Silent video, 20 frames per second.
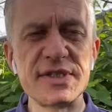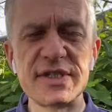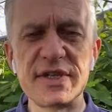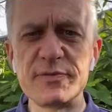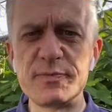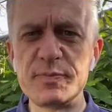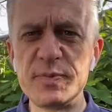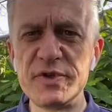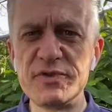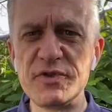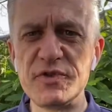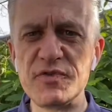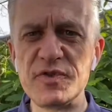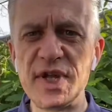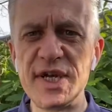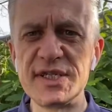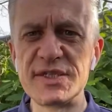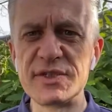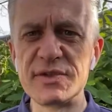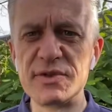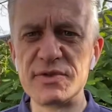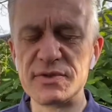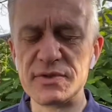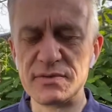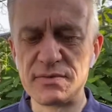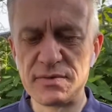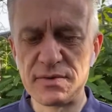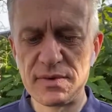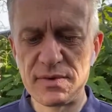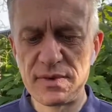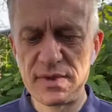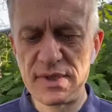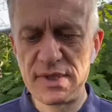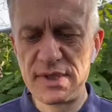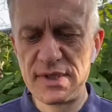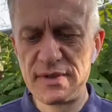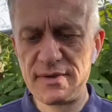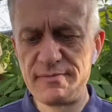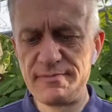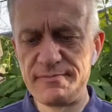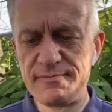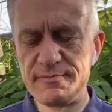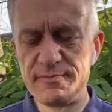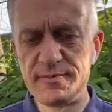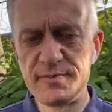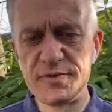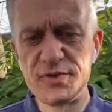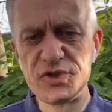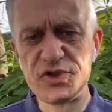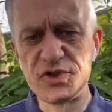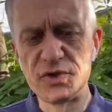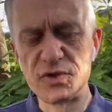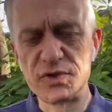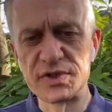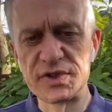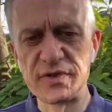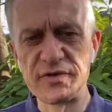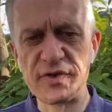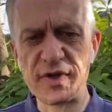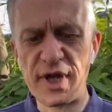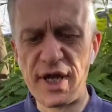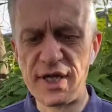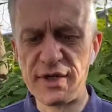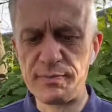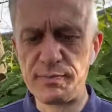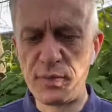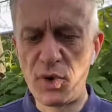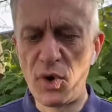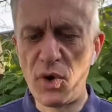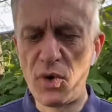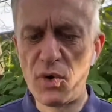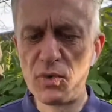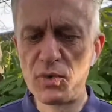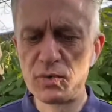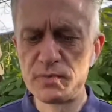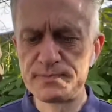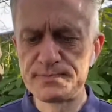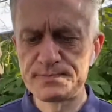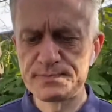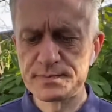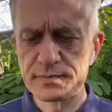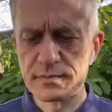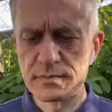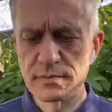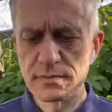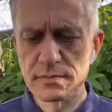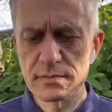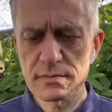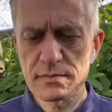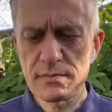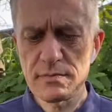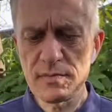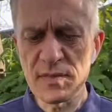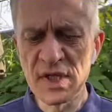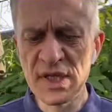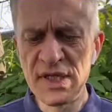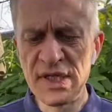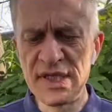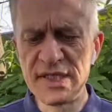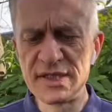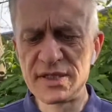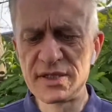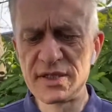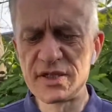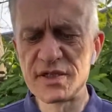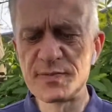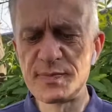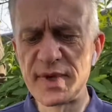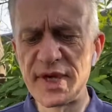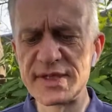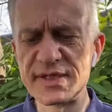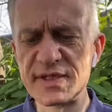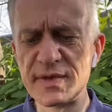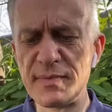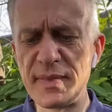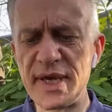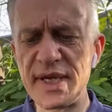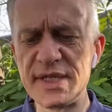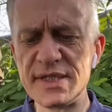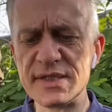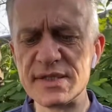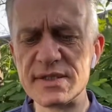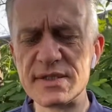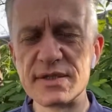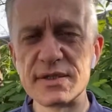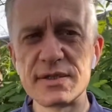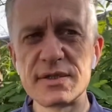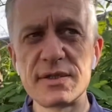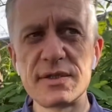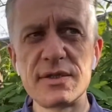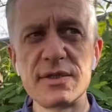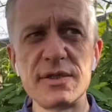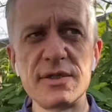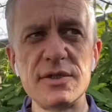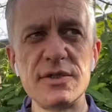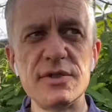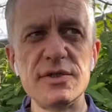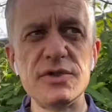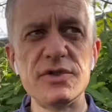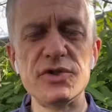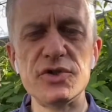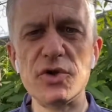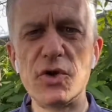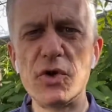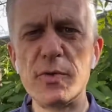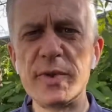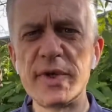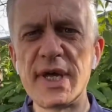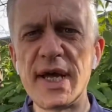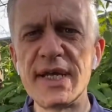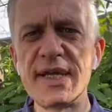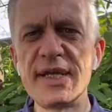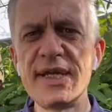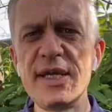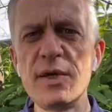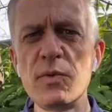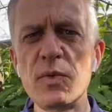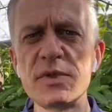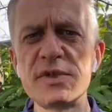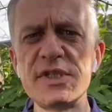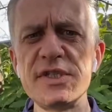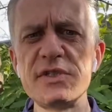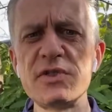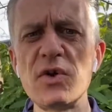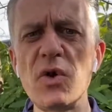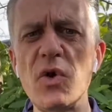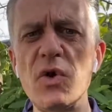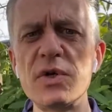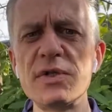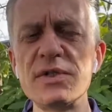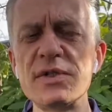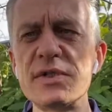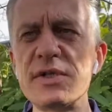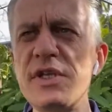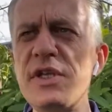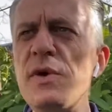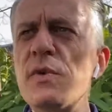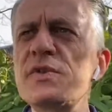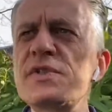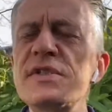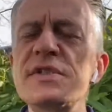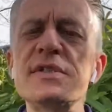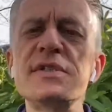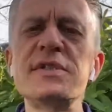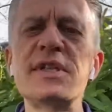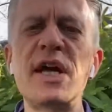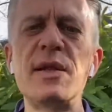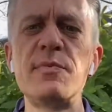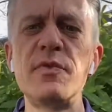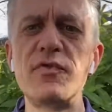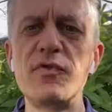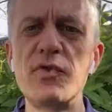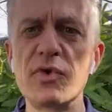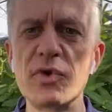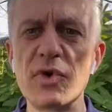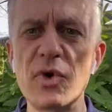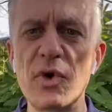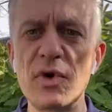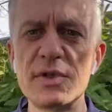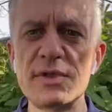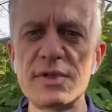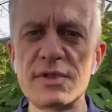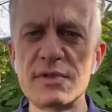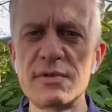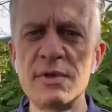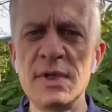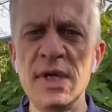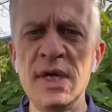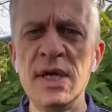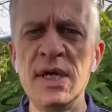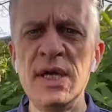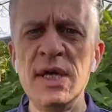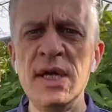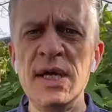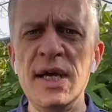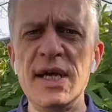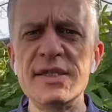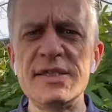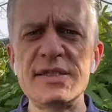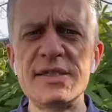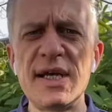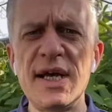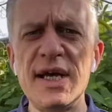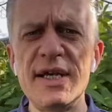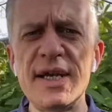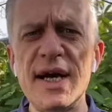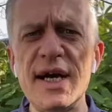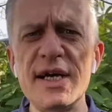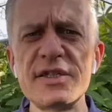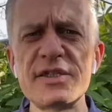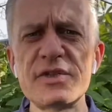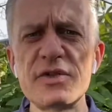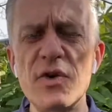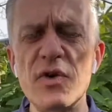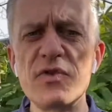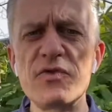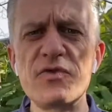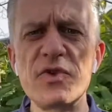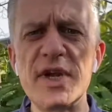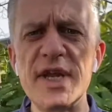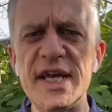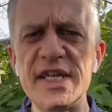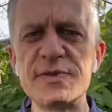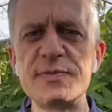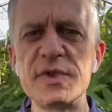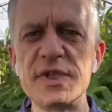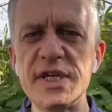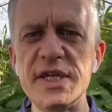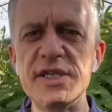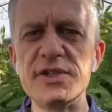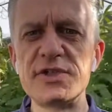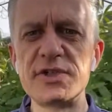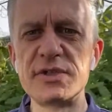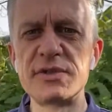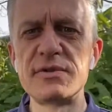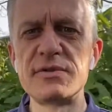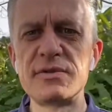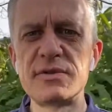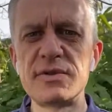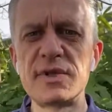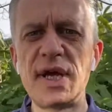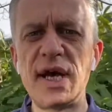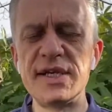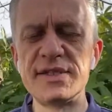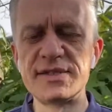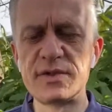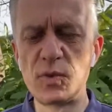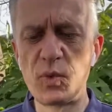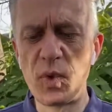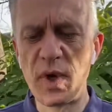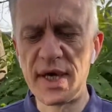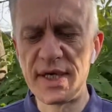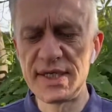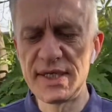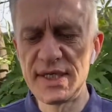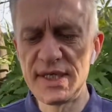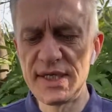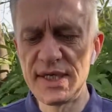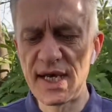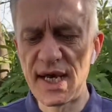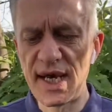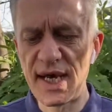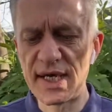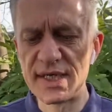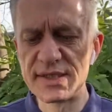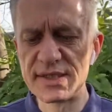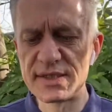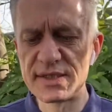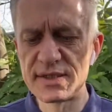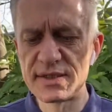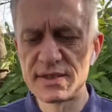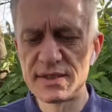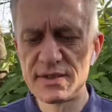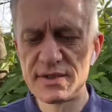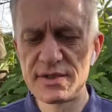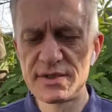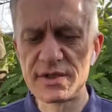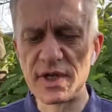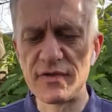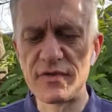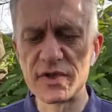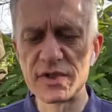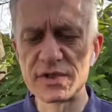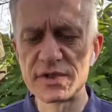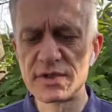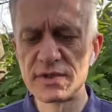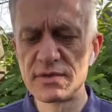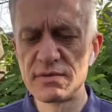I've been reflecting on Joseph and Paul, it does bring to mind Job, and he wanted God, he wanted to stand before God and ask God for an explanation as to why he had suffered.